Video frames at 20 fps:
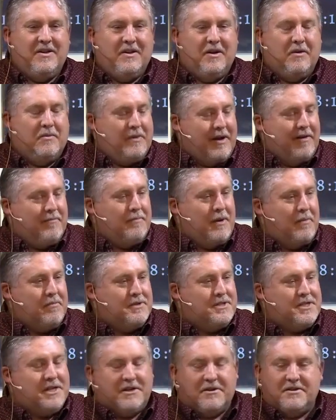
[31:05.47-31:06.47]
You know, we have
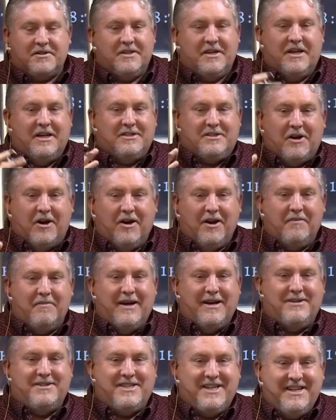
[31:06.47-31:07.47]
bumper stickers. It's all
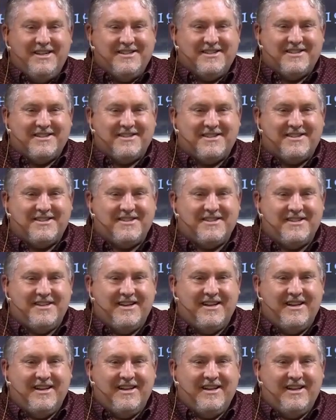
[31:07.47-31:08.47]
about Jesus.
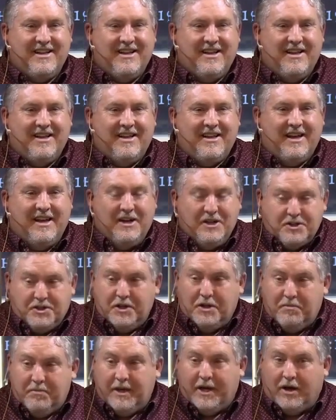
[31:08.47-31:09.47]
And it
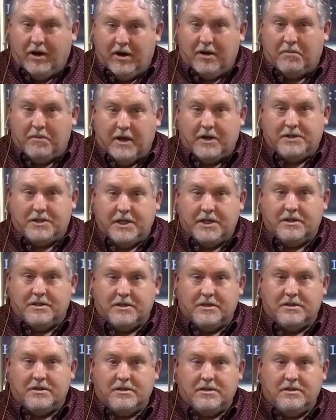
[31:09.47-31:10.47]
should be all about
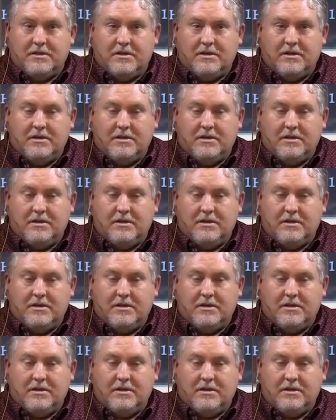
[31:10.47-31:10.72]
Jesus.